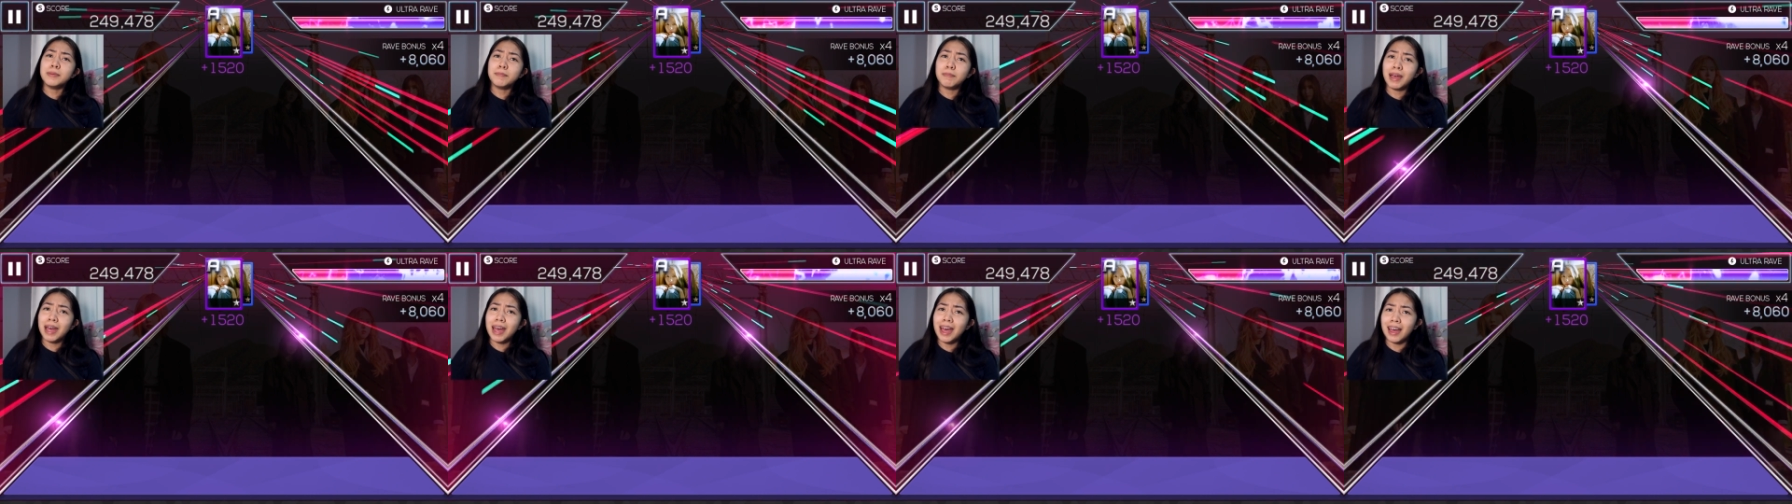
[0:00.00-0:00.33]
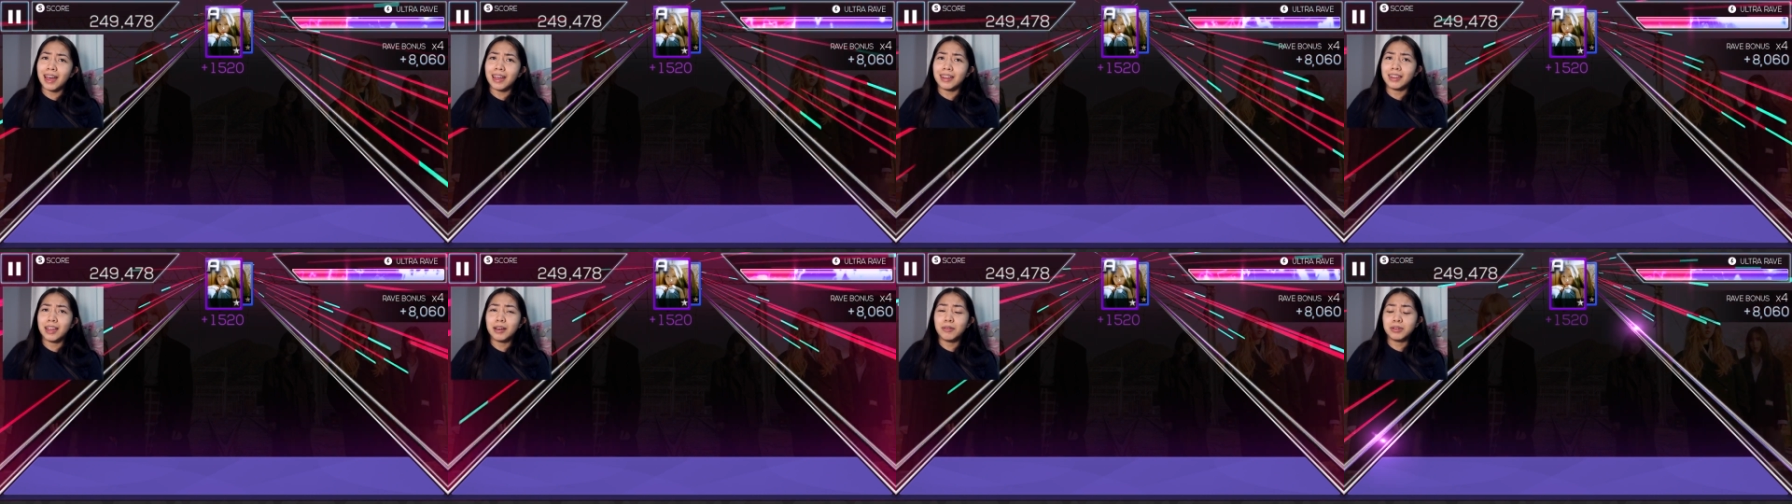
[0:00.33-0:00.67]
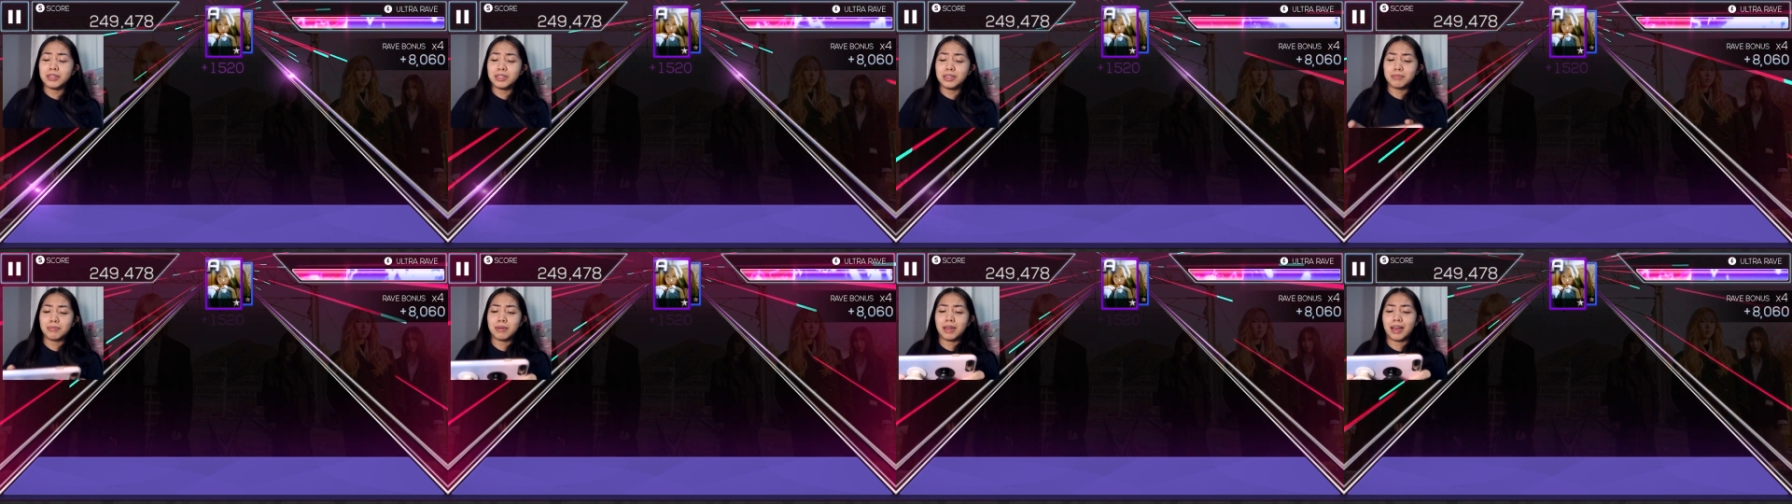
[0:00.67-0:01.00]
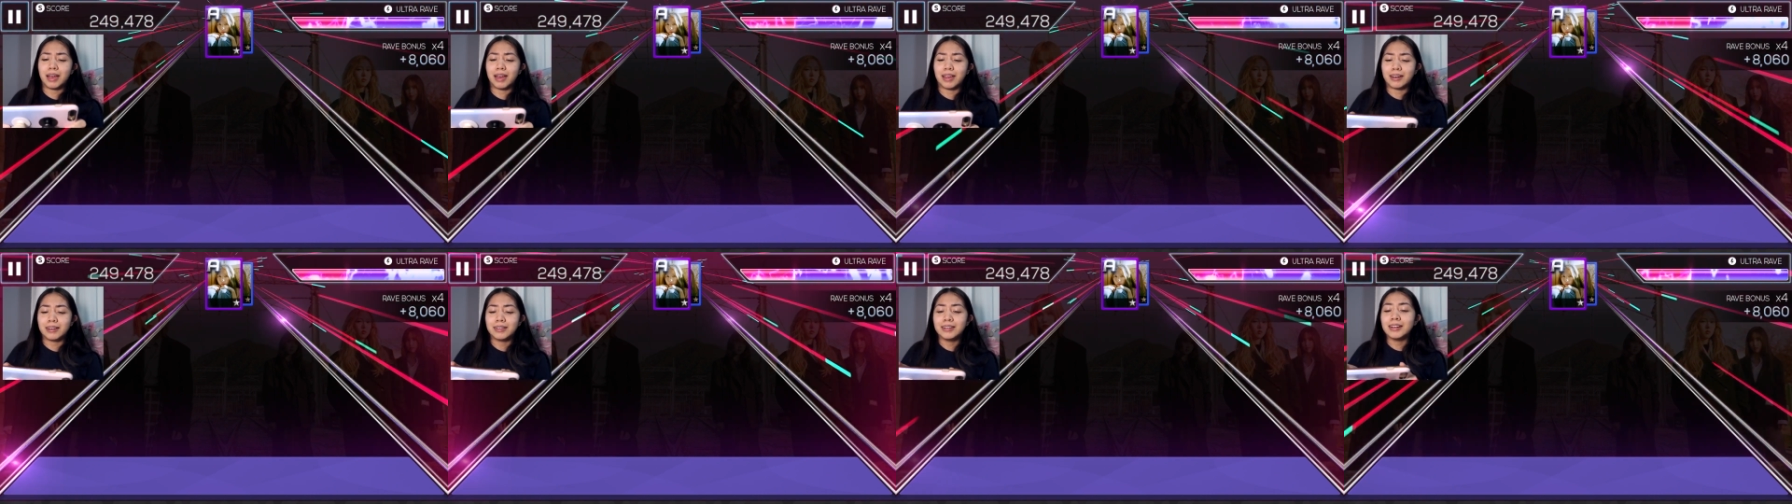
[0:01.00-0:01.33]
wasn't bad. That wasn't
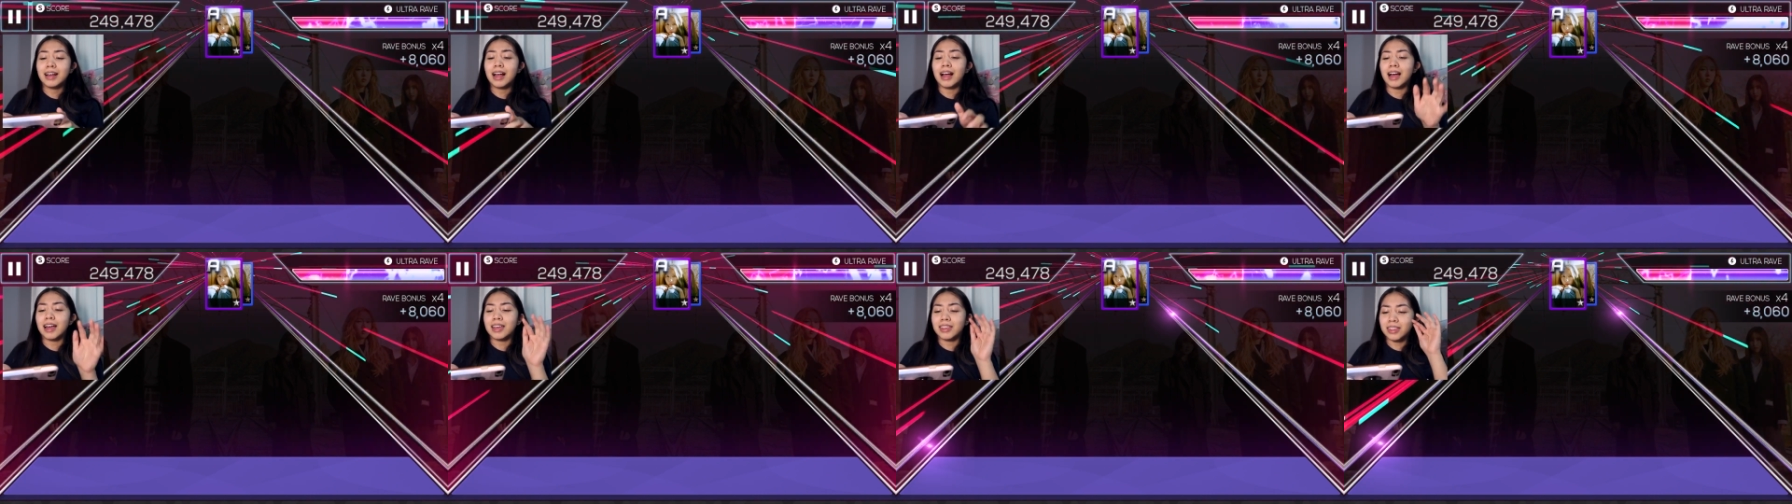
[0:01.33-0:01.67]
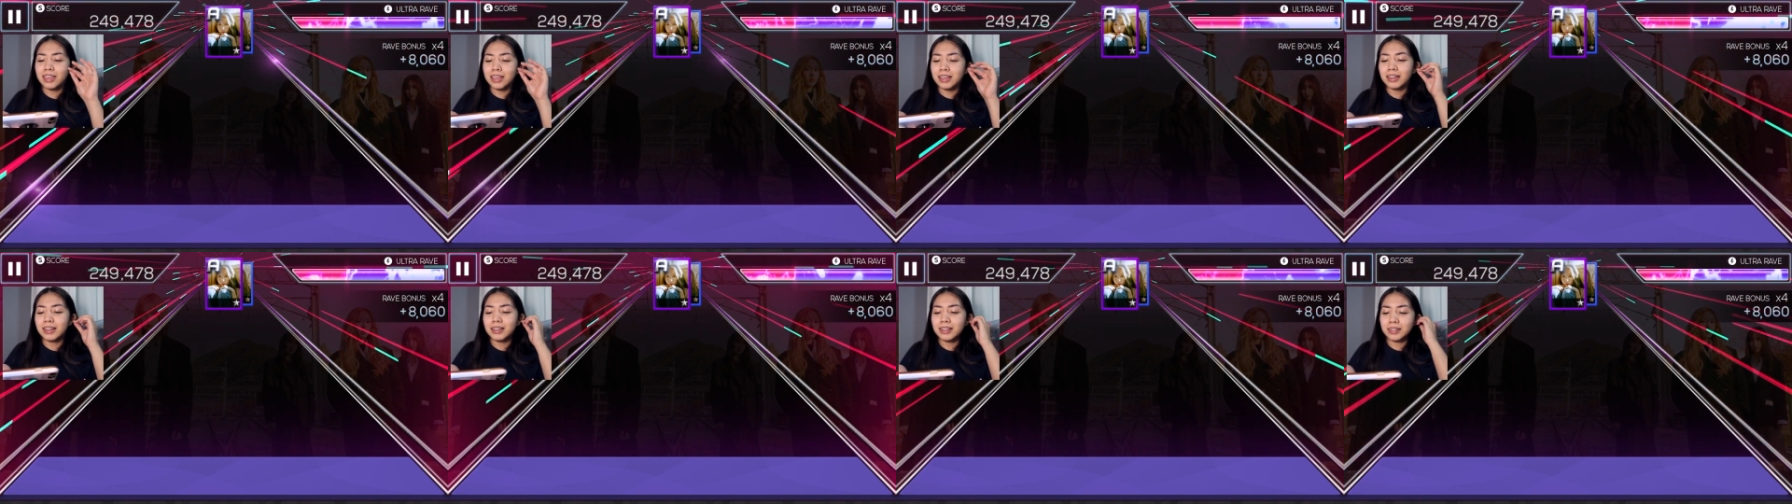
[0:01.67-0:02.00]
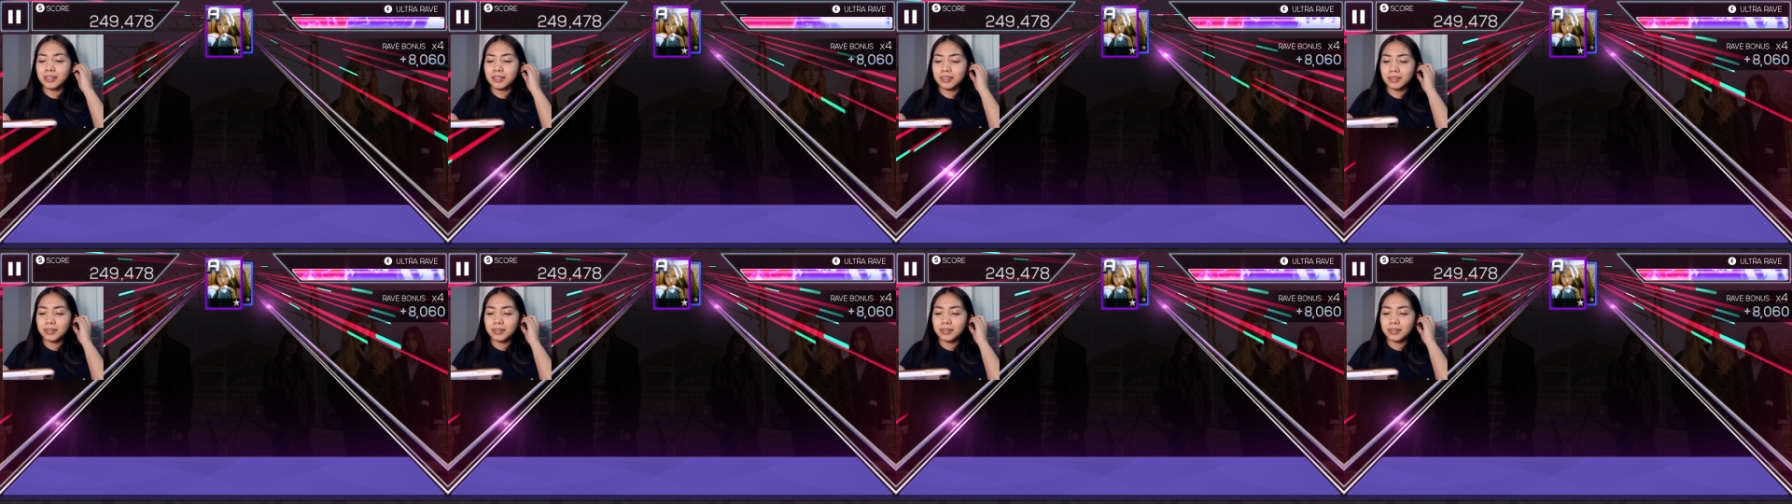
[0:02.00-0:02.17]
bad. I think